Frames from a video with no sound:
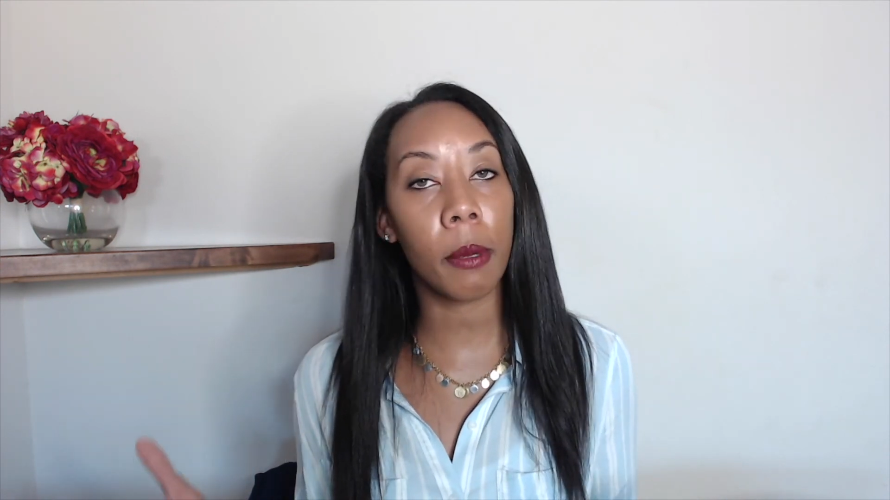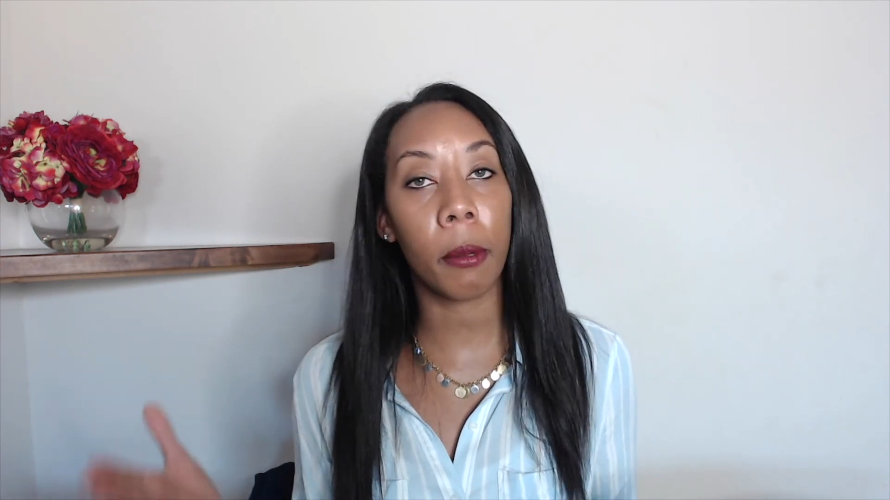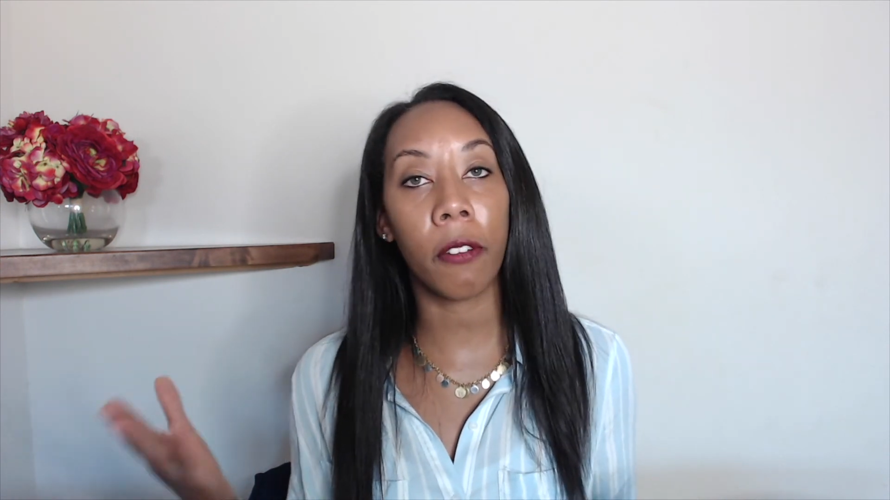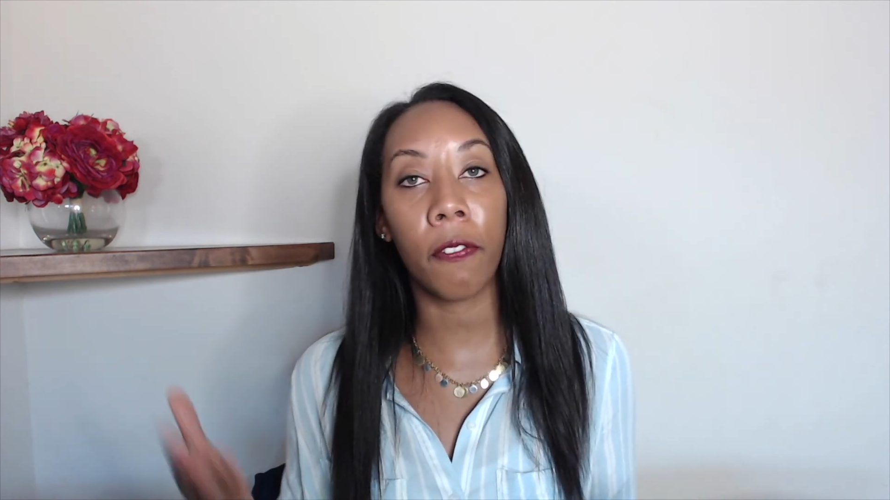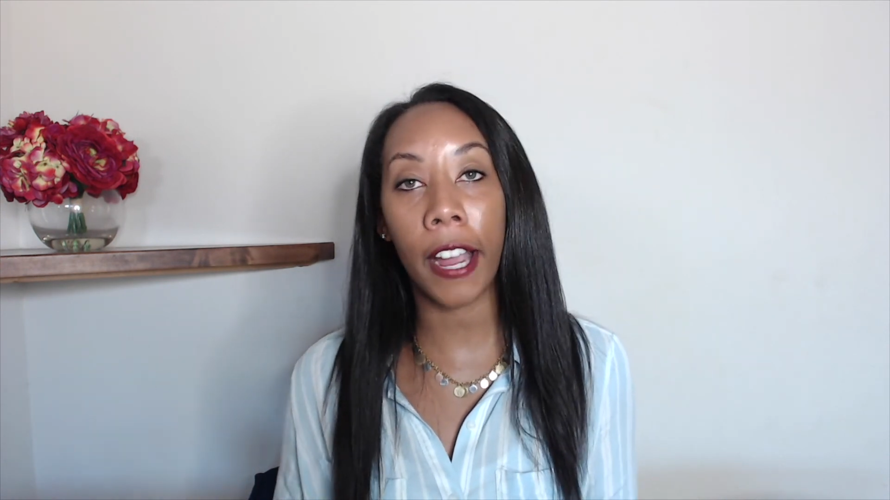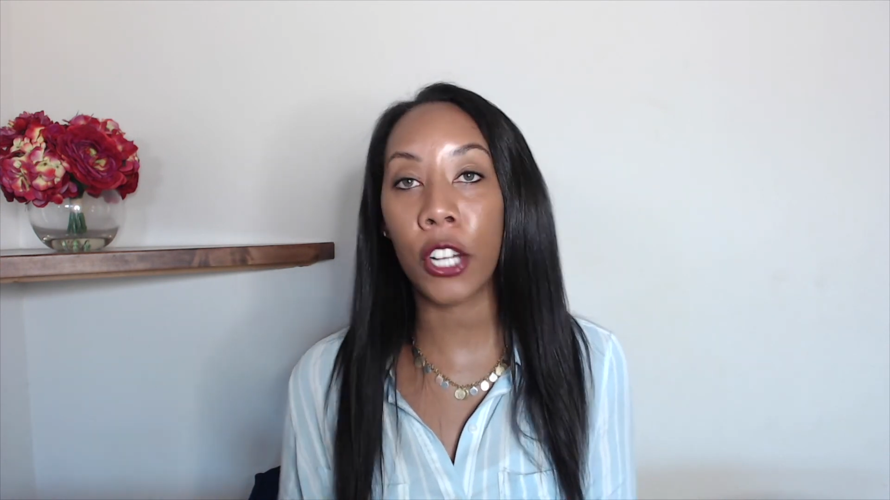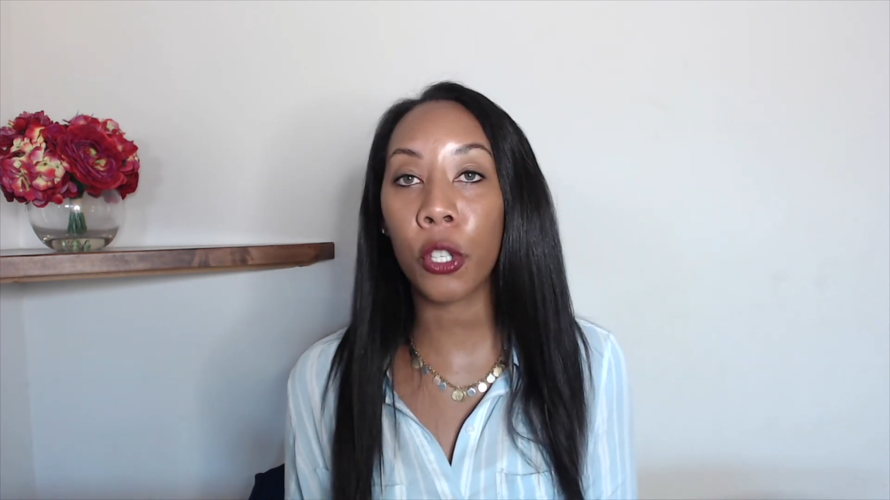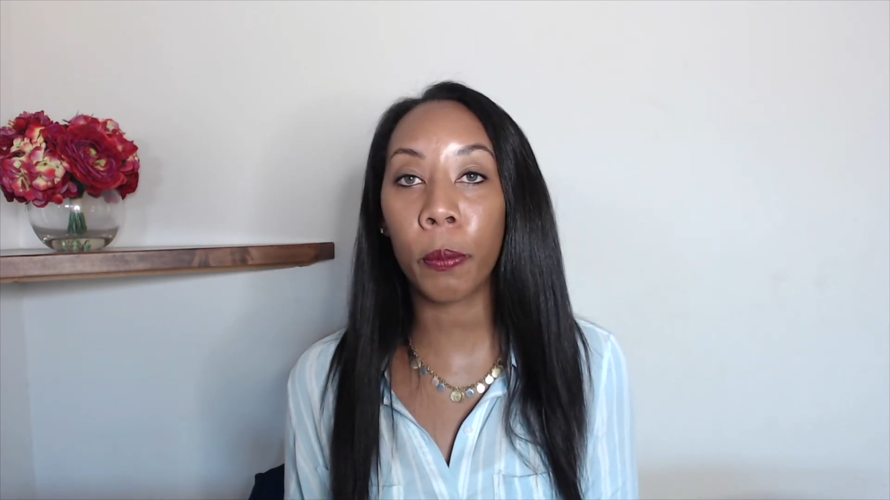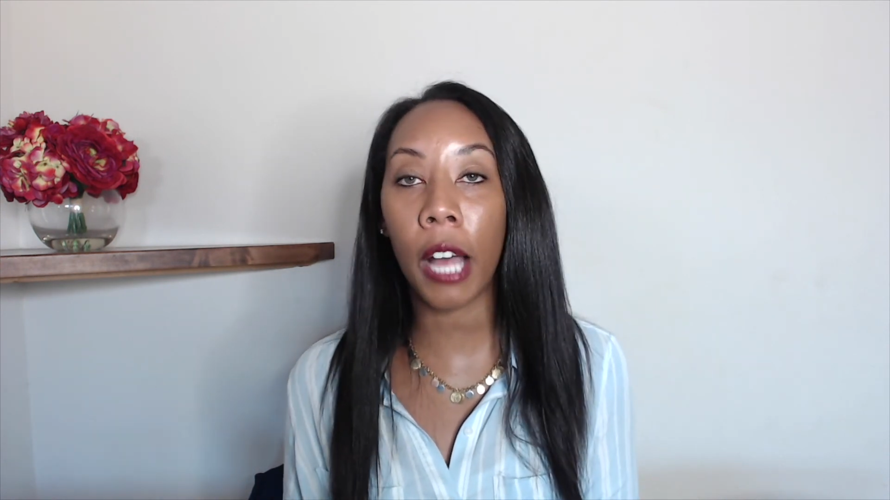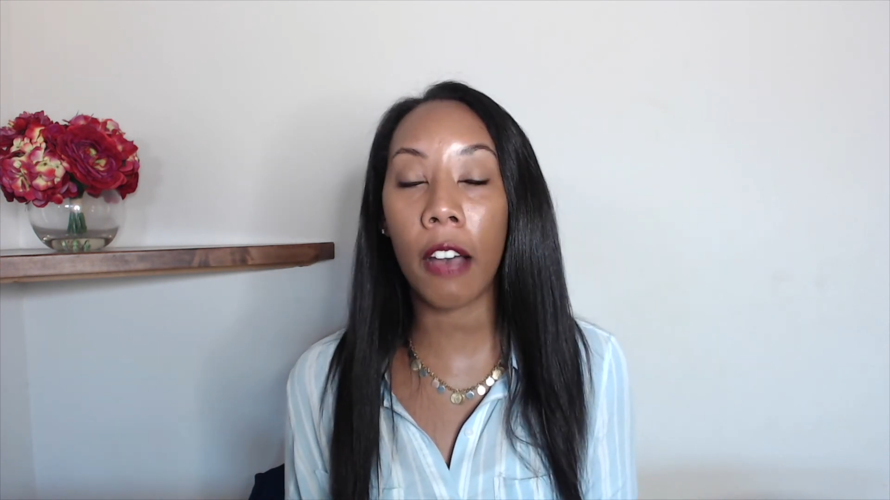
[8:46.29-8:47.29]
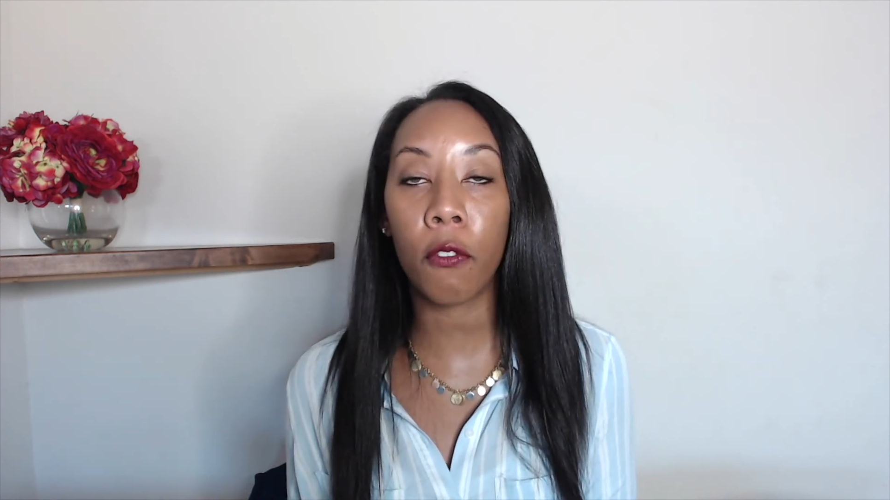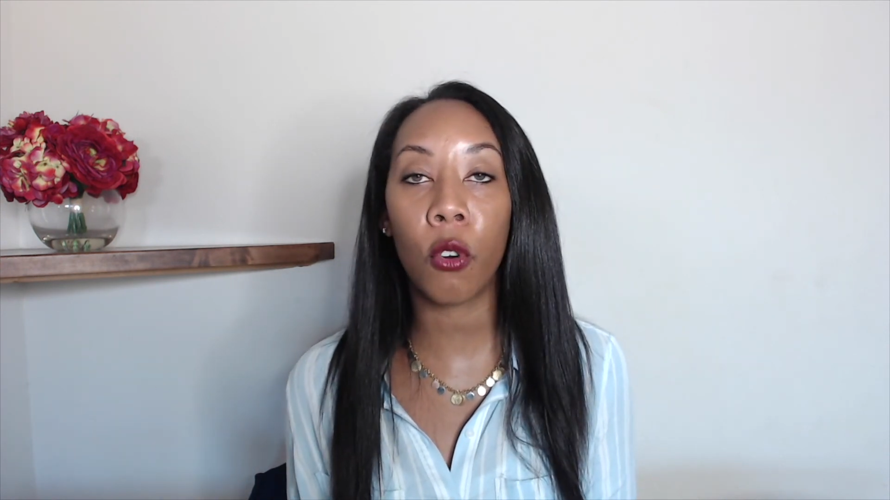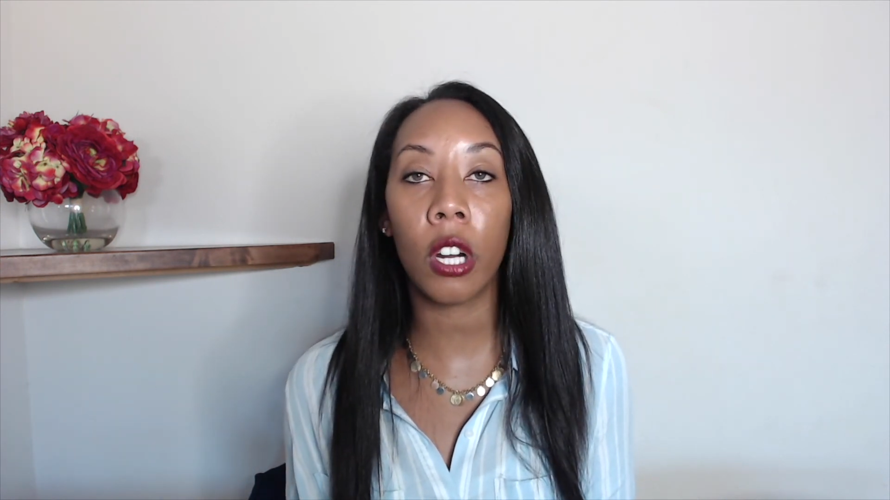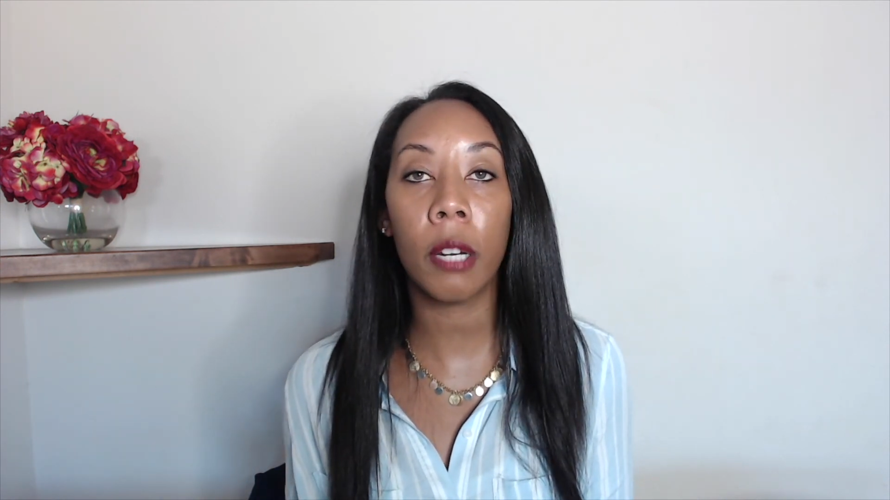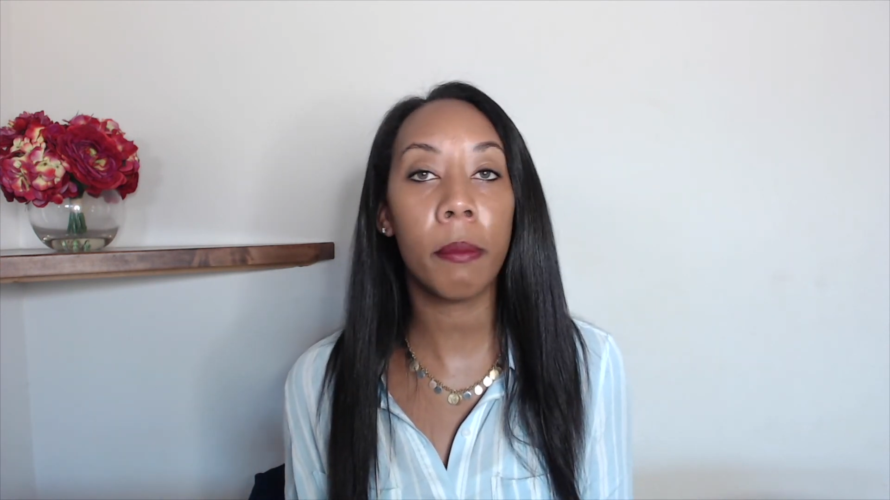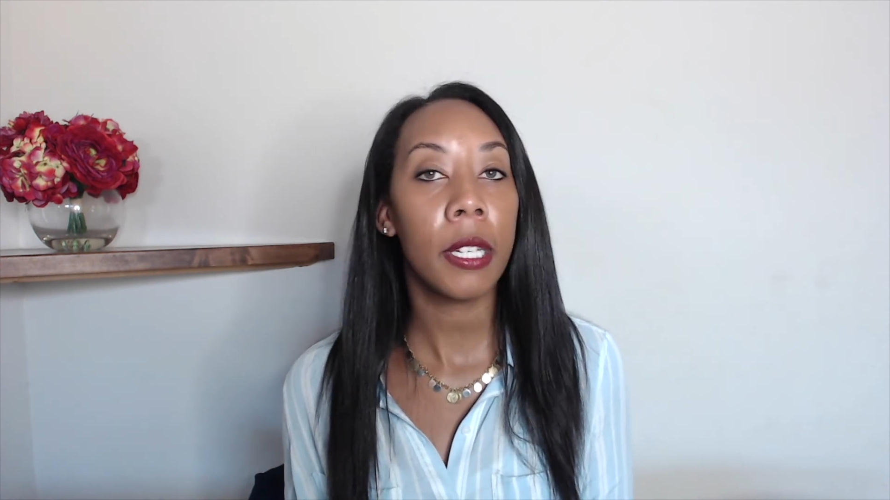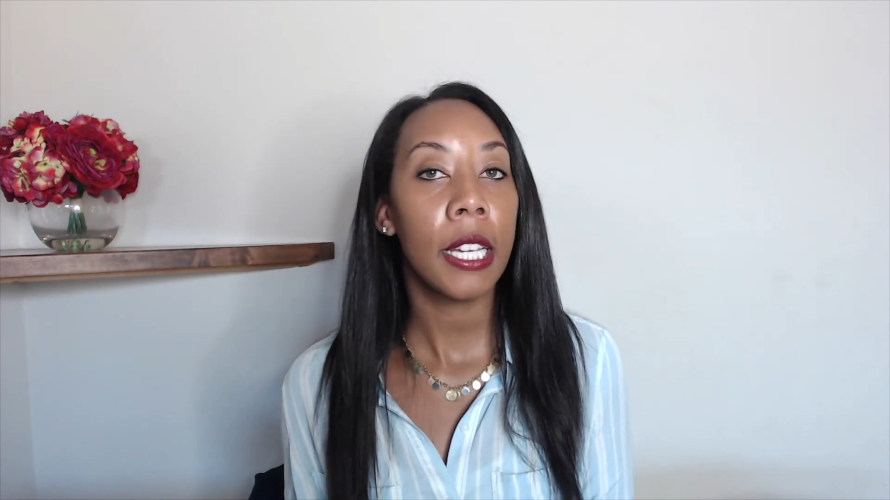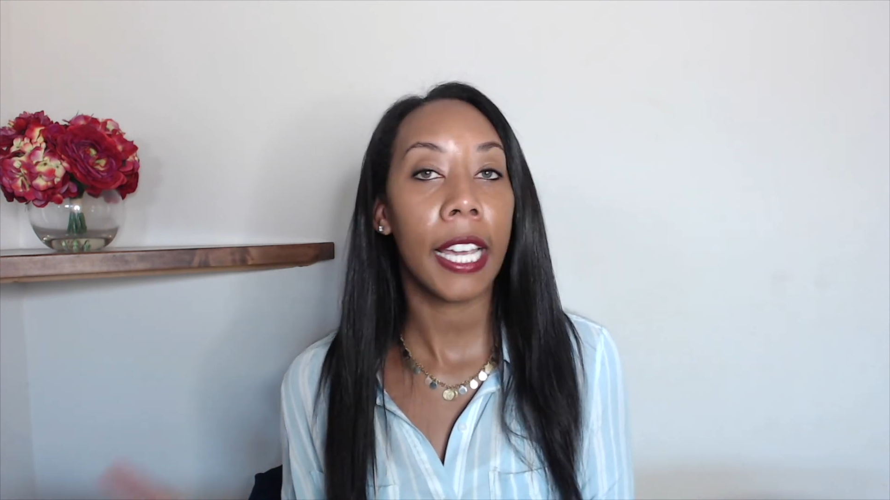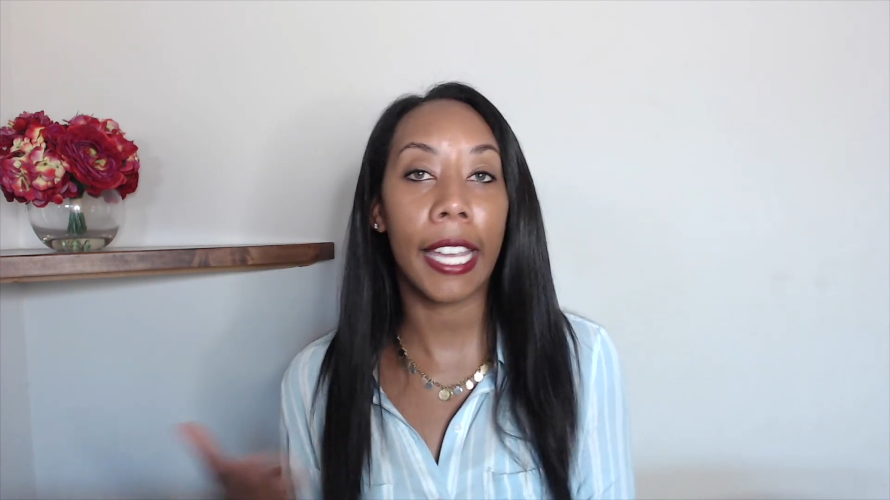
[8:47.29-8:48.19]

able to find your platform,